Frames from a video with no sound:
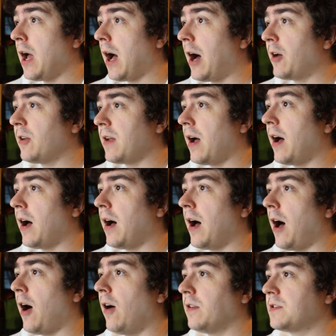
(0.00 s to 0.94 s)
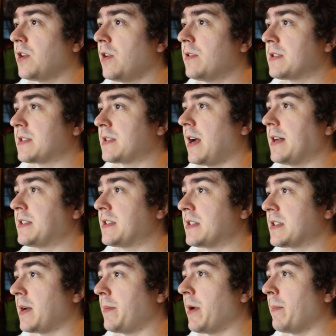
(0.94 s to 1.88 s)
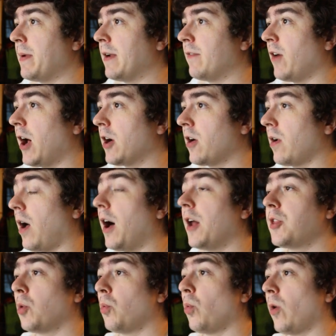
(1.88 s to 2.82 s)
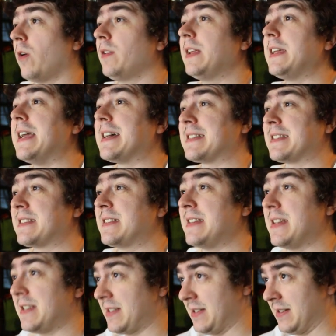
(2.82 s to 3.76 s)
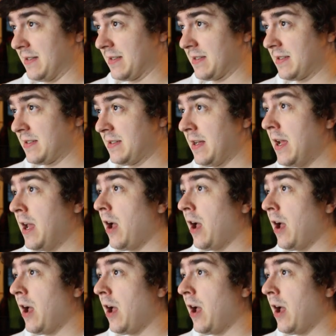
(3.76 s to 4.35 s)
uh, Alto decides to summon a bit of other- otherworldly assistance.